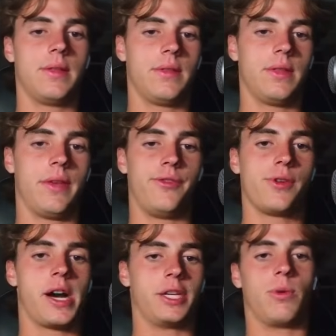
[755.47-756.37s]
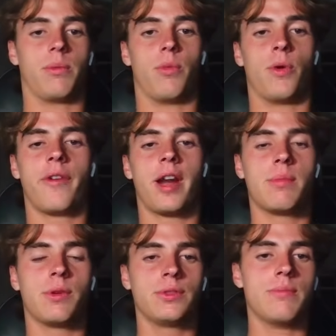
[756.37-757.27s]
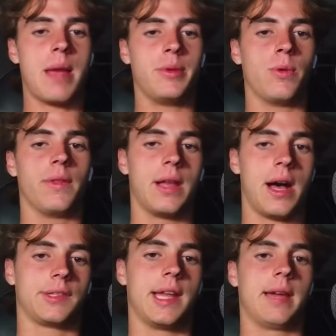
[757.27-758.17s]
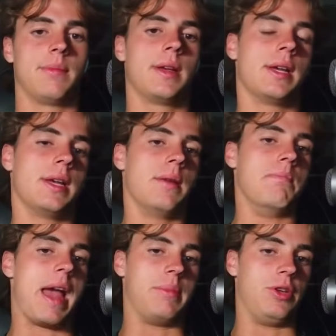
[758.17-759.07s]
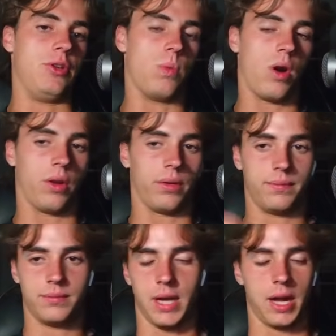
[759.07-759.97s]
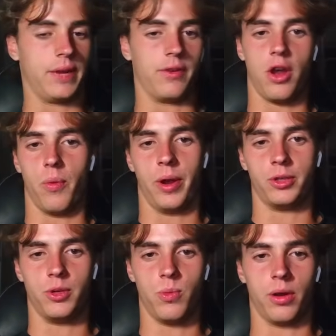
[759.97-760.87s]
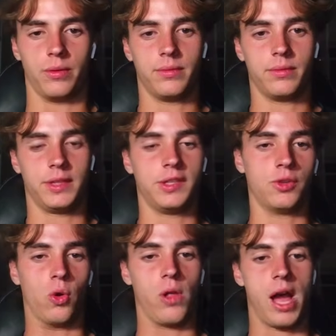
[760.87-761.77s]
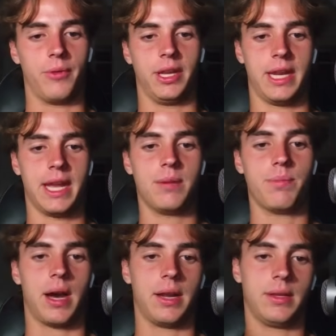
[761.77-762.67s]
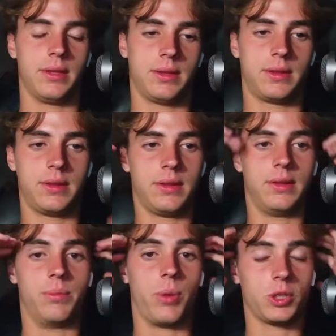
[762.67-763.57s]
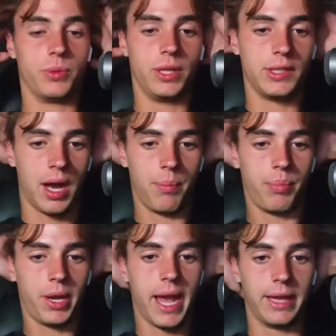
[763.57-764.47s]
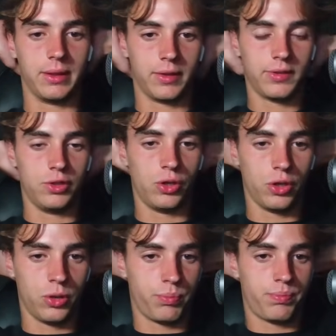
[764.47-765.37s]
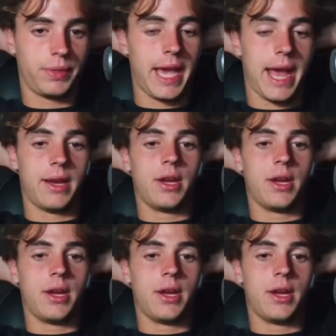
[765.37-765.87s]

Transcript: if you guys want more variables, maybe you want the last name, maybe you want, I don't even know what else you'd want. This is all I really need, but the possibilities are pretty endless. You could get